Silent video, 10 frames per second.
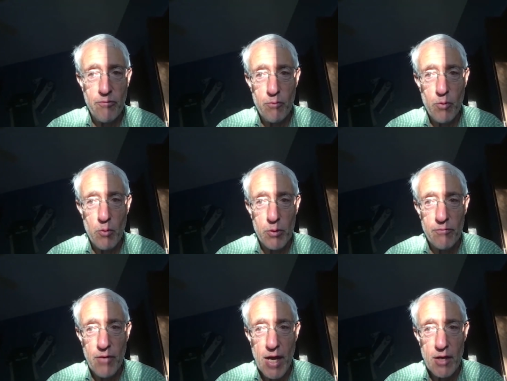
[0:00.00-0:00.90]
what we
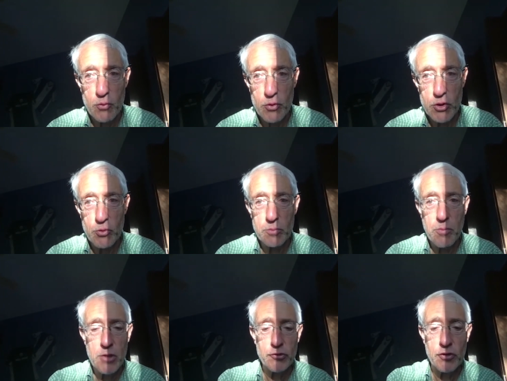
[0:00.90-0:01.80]
found, which was
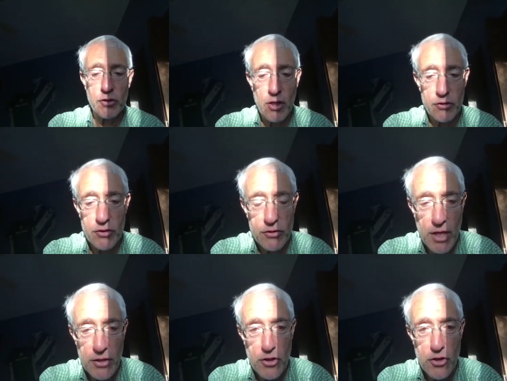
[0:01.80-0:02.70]
puzzling to us, is
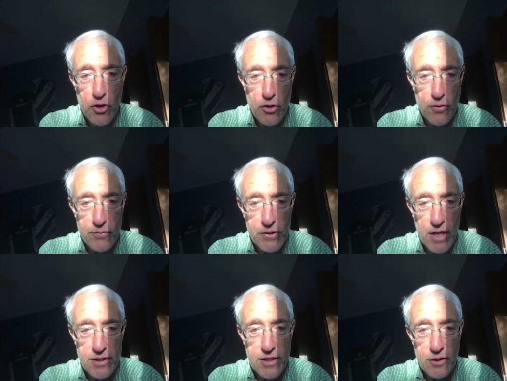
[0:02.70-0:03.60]
that the nerves
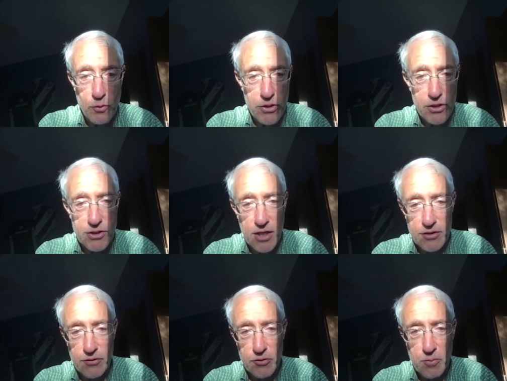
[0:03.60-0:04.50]
that deal with the sense
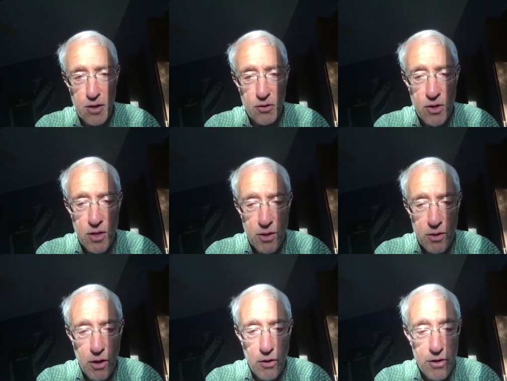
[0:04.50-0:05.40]
of smell
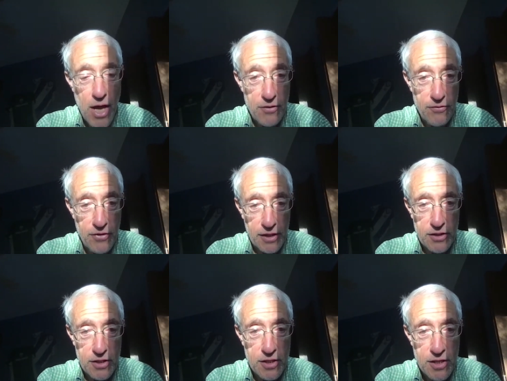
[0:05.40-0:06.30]
are not
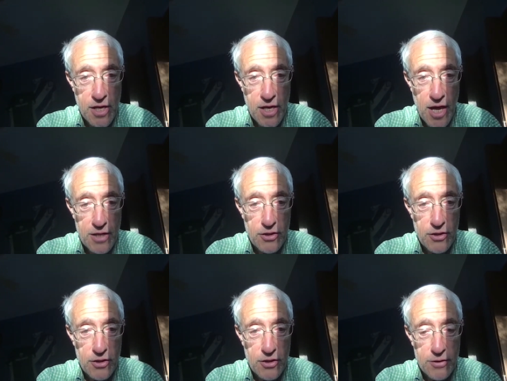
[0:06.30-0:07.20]
infected, and
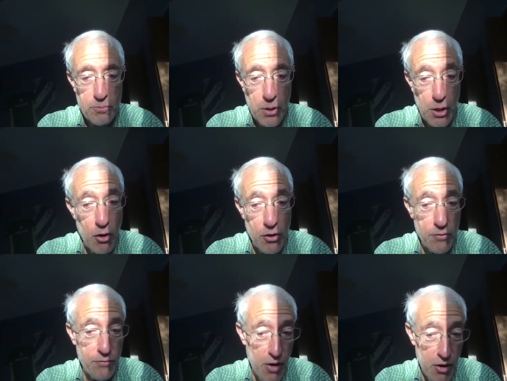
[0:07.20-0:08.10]
and but are
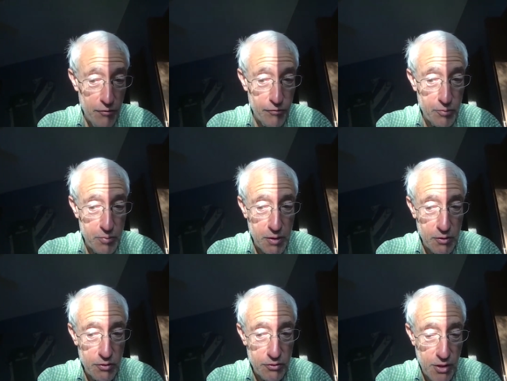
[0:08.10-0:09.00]
involved
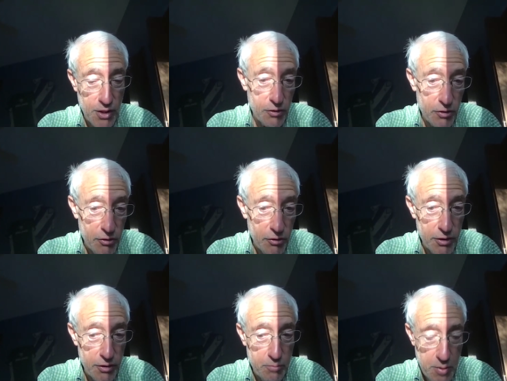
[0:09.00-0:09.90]
because they
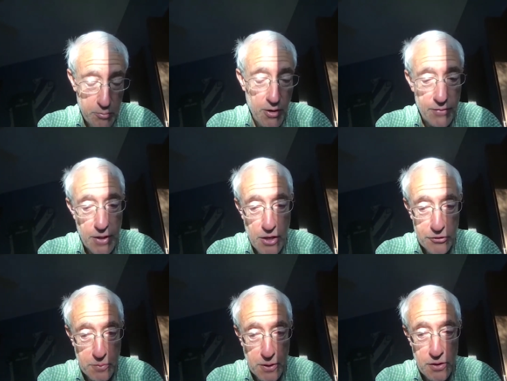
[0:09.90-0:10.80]
clearly people have
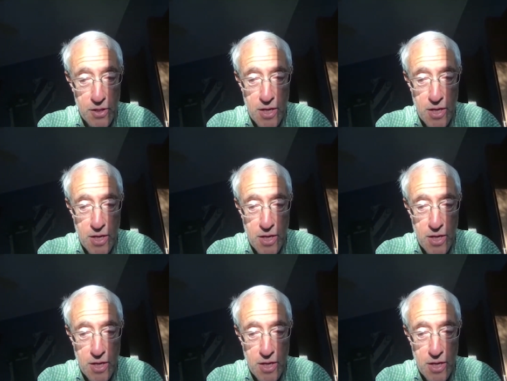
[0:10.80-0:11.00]
anosmia,